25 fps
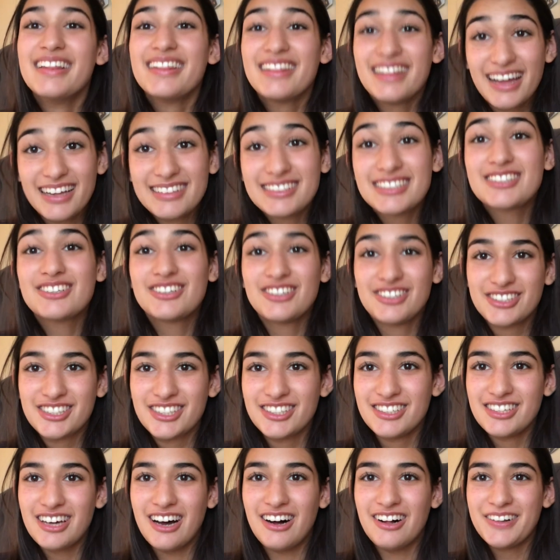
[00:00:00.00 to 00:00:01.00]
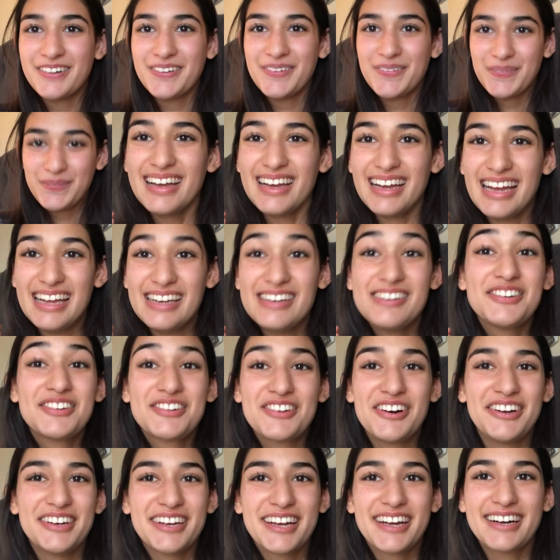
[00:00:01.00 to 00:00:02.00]
that's Cushendall. In
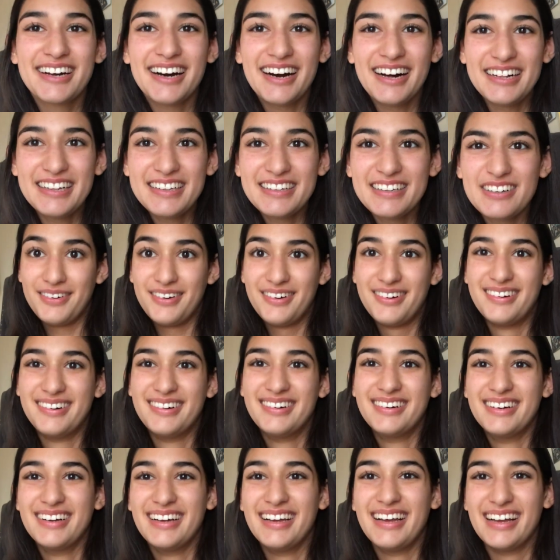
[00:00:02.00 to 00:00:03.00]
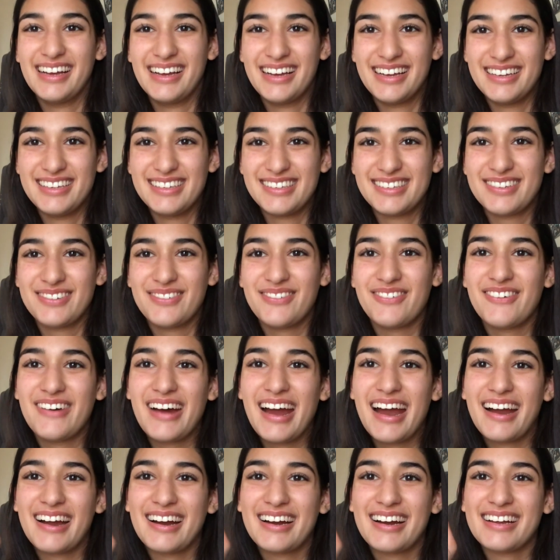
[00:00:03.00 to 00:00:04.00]
Donegal is
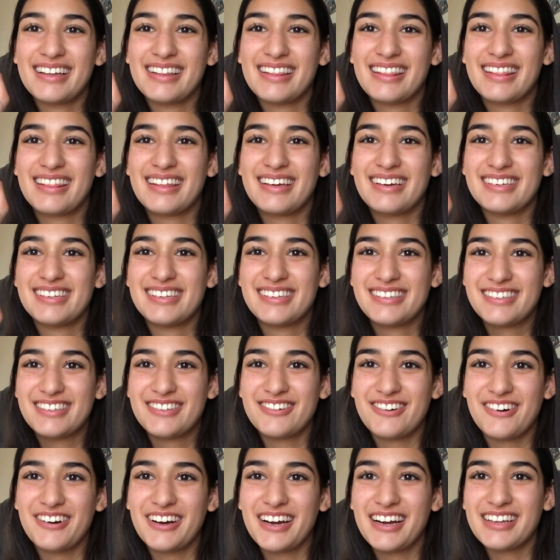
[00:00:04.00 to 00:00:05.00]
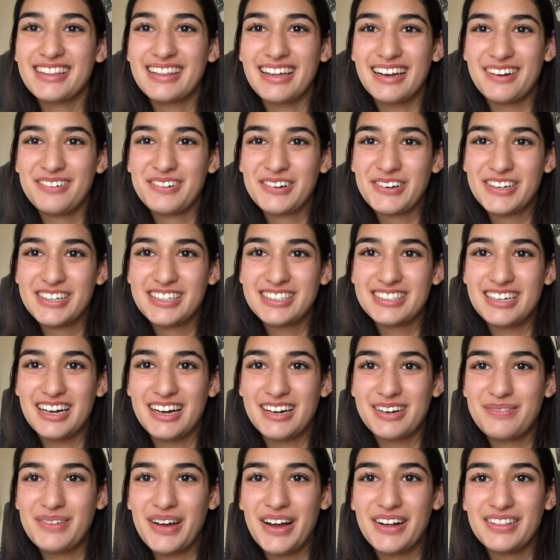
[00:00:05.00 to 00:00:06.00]
where the story that I'm going to
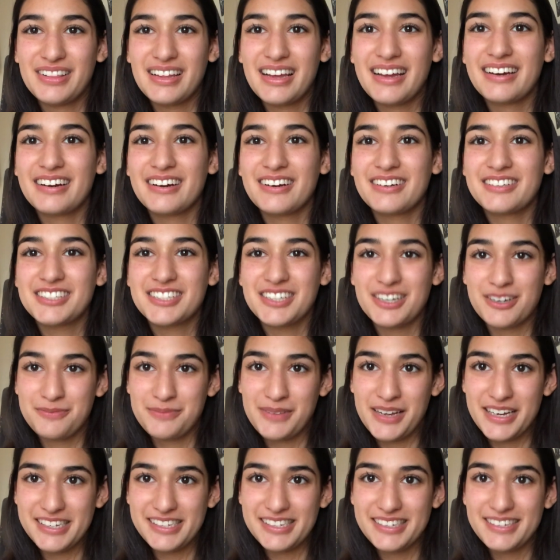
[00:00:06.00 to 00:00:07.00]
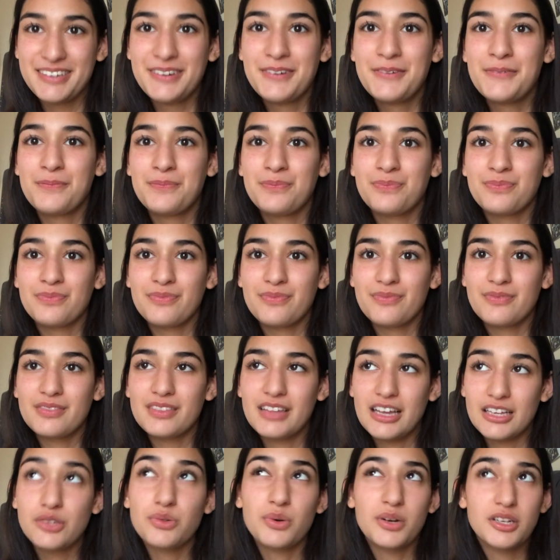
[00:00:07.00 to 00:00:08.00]
talk about later took place.
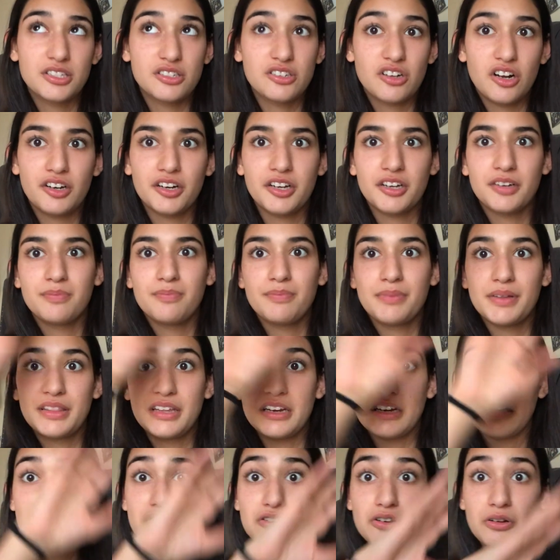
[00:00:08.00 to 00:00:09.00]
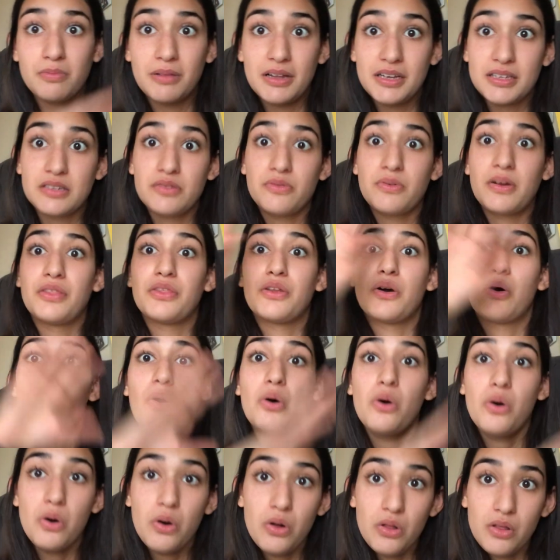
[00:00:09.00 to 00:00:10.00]
That's where it started, but then it took place around the
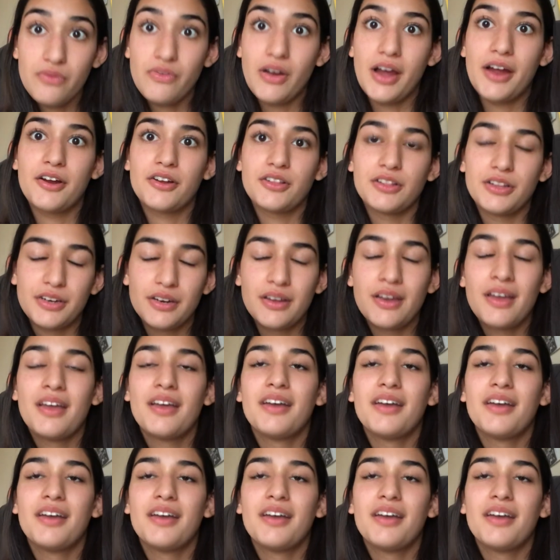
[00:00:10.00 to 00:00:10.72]
whole of Ireland.